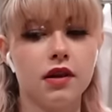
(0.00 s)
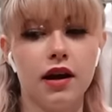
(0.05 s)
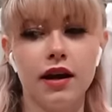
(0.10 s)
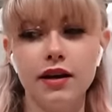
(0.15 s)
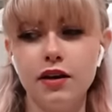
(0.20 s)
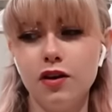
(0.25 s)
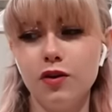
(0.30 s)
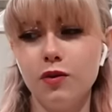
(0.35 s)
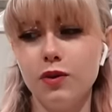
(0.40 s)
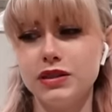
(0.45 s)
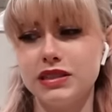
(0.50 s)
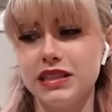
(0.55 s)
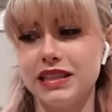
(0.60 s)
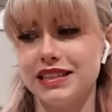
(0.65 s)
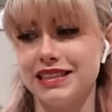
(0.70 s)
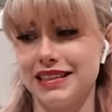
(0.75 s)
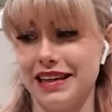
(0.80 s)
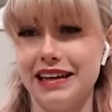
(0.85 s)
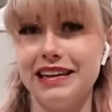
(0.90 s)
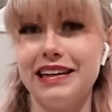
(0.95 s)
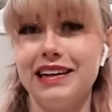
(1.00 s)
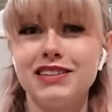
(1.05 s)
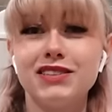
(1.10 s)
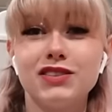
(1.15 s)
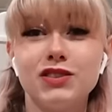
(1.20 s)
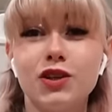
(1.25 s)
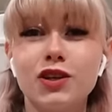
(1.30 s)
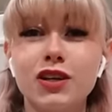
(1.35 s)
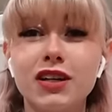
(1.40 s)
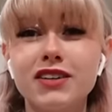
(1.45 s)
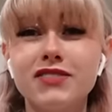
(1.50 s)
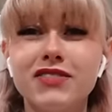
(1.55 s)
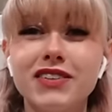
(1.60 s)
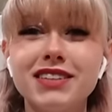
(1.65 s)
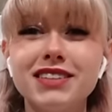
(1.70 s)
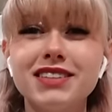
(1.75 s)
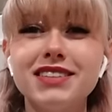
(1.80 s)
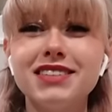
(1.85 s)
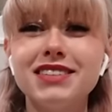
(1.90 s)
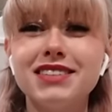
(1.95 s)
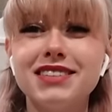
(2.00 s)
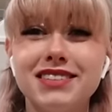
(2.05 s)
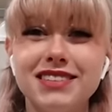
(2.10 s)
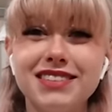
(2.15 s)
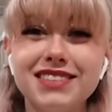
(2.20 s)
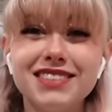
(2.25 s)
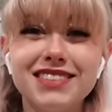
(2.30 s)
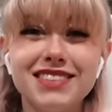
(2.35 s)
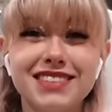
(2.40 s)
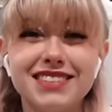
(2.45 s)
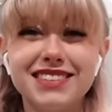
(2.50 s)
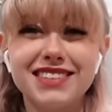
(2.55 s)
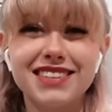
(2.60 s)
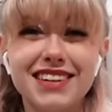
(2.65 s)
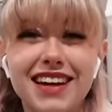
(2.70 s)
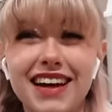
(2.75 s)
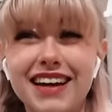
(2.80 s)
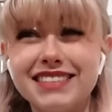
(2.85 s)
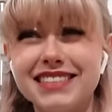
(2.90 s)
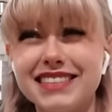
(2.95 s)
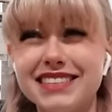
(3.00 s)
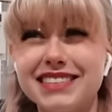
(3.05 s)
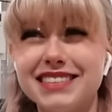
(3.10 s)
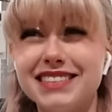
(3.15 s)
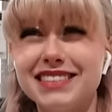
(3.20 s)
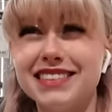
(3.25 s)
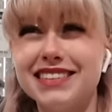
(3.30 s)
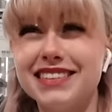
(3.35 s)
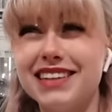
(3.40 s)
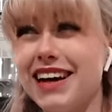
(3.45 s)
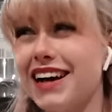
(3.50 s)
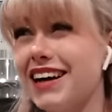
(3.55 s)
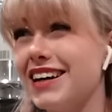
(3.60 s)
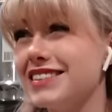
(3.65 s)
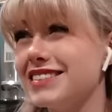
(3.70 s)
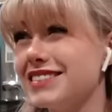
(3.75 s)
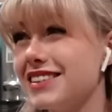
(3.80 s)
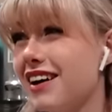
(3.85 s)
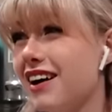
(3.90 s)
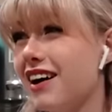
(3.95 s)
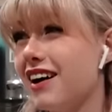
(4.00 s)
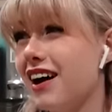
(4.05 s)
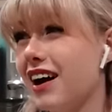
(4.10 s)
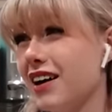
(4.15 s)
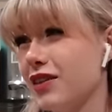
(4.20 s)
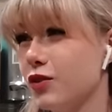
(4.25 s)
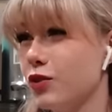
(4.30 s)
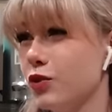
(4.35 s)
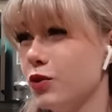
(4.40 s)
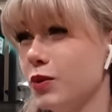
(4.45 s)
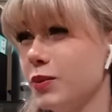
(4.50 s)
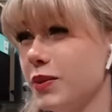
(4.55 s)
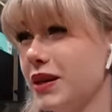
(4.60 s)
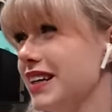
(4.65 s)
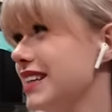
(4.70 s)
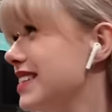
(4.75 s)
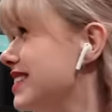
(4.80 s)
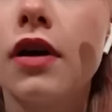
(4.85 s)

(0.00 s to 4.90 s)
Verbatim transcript: I don't know what to get as stocking fillers. This isn't as easy as I thought it would be.